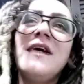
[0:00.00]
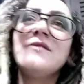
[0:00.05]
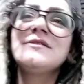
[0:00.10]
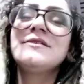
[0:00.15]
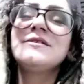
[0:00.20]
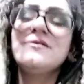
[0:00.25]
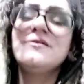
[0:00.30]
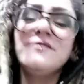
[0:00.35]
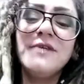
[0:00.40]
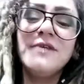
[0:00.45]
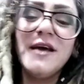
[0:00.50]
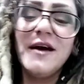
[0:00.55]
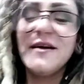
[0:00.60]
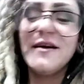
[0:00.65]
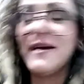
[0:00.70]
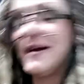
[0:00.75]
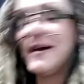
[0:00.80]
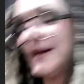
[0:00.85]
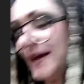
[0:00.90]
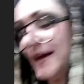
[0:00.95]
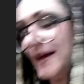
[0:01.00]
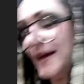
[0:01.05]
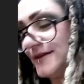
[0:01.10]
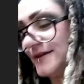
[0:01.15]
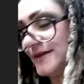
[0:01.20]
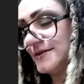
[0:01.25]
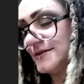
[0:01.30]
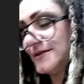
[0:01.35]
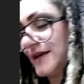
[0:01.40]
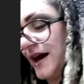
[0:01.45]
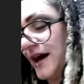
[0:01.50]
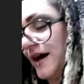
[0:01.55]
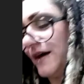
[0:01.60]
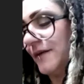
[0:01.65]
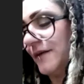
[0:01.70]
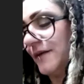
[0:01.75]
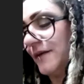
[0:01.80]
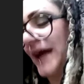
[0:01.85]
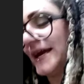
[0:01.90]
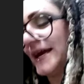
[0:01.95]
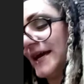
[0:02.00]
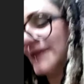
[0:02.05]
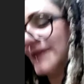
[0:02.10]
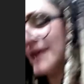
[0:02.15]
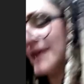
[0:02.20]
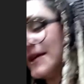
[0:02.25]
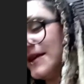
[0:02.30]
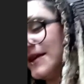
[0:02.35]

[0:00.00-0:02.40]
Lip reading: I was too young, I guess. I guess I